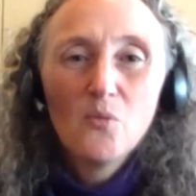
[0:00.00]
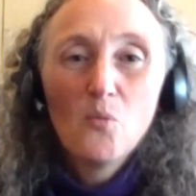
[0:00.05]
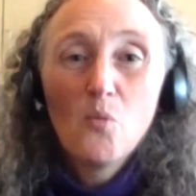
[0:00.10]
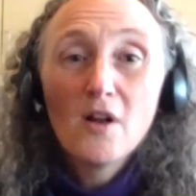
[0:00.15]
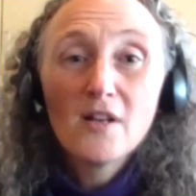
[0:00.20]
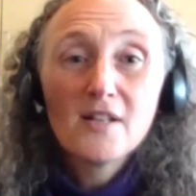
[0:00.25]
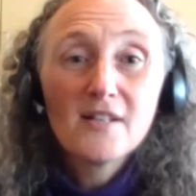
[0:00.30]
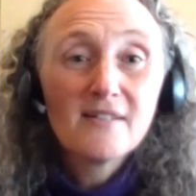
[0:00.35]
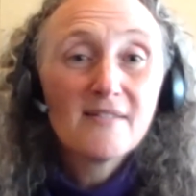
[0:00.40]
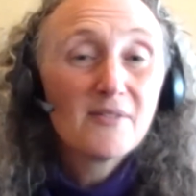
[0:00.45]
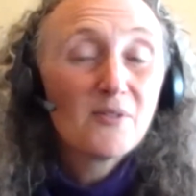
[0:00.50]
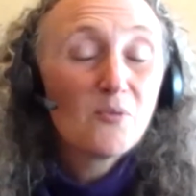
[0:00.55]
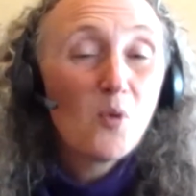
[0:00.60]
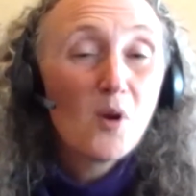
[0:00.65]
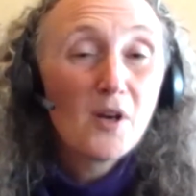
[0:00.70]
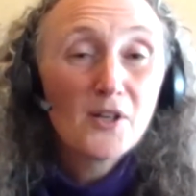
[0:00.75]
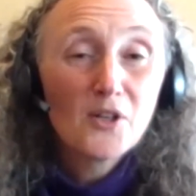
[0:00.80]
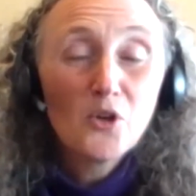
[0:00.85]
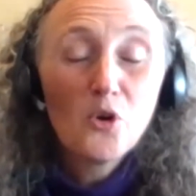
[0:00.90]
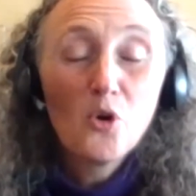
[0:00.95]

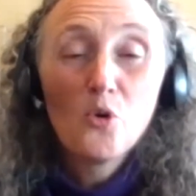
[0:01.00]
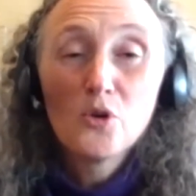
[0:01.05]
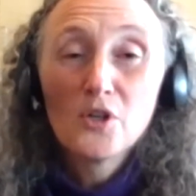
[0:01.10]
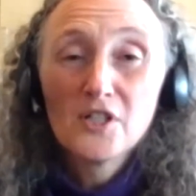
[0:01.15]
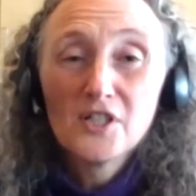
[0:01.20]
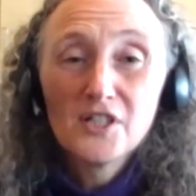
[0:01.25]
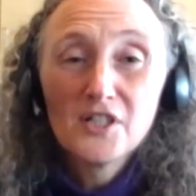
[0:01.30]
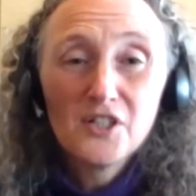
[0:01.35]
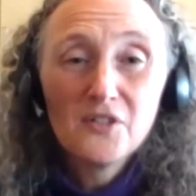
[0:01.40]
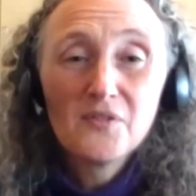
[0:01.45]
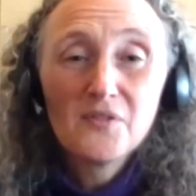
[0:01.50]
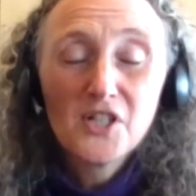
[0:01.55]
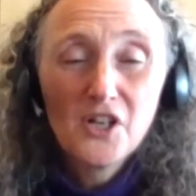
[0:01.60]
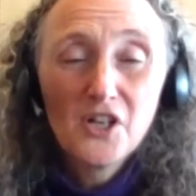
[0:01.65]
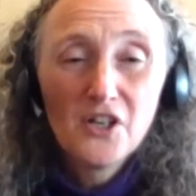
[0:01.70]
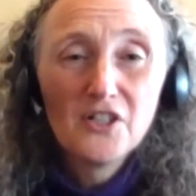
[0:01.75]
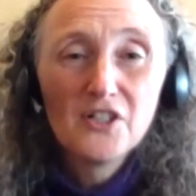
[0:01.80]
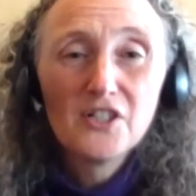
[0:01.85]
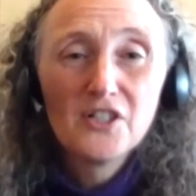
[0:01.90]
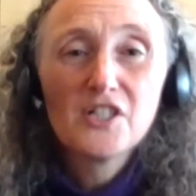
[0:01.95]
one corner that you've
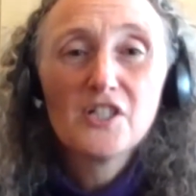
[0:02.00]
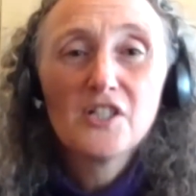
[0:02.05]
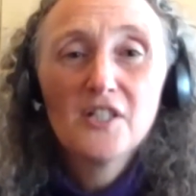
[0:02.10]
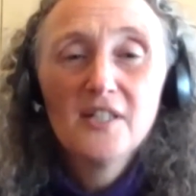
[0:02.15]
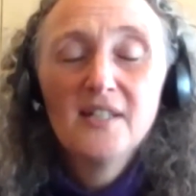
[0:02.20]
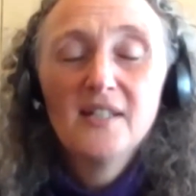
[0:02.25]
turned.